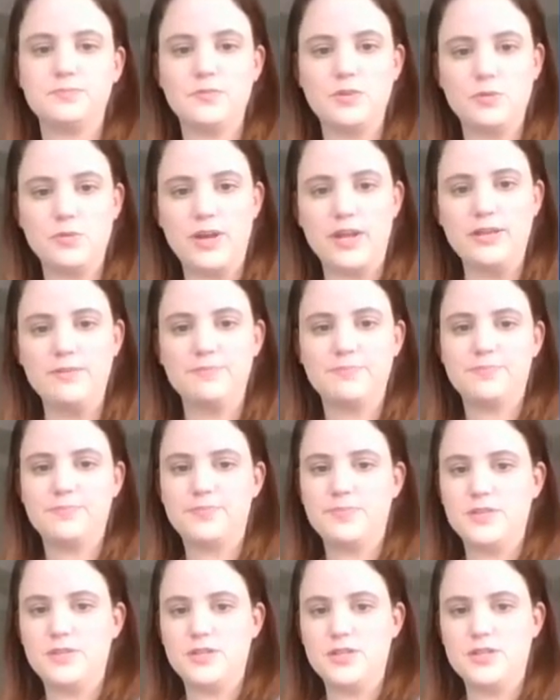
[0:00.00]
right?
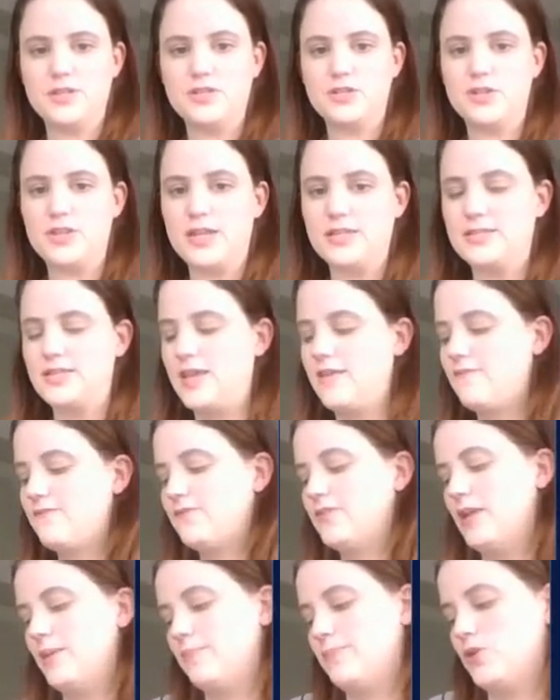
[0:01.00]
So that's a
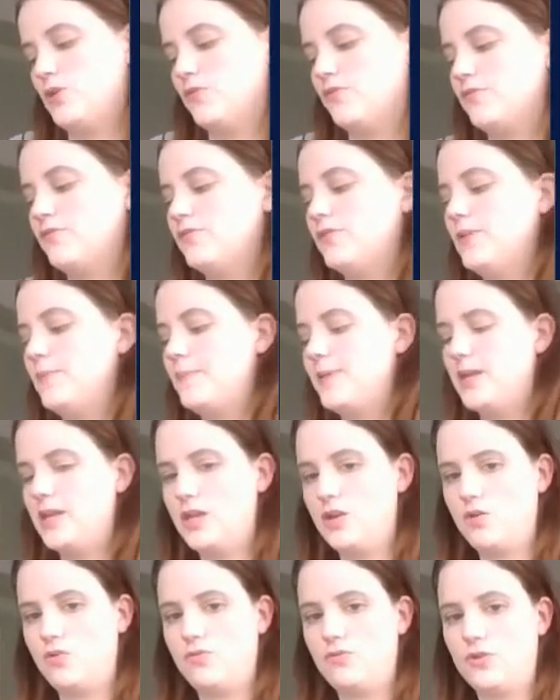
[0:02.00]
flip. You're flipping it
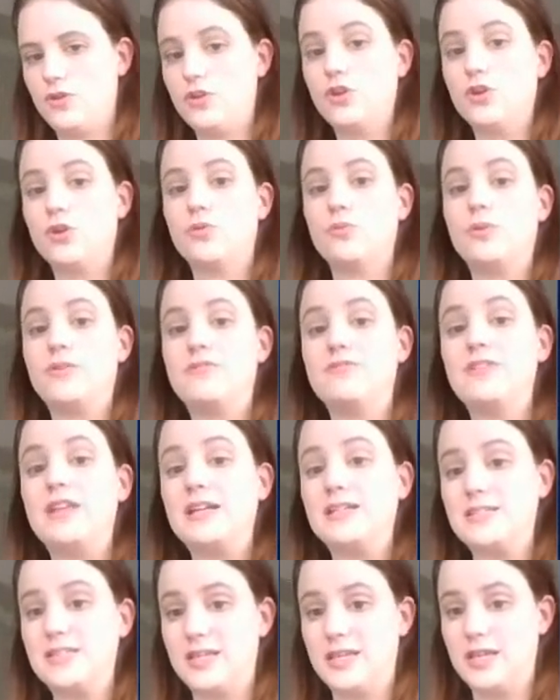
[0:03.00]
over, you're
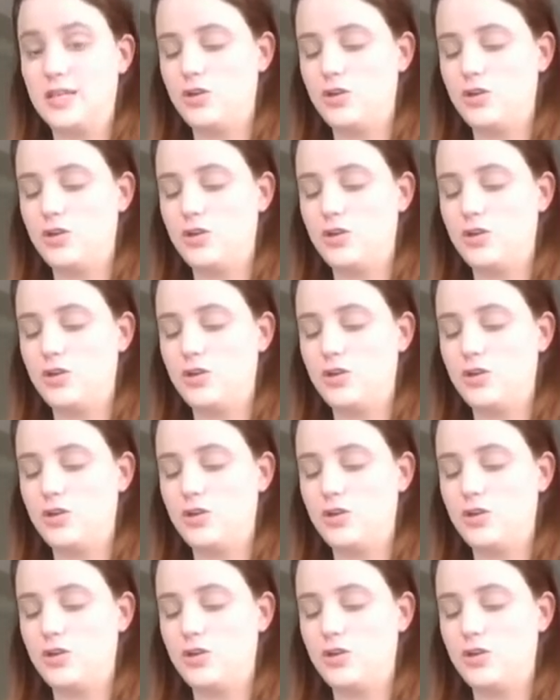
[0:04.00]
reflecting it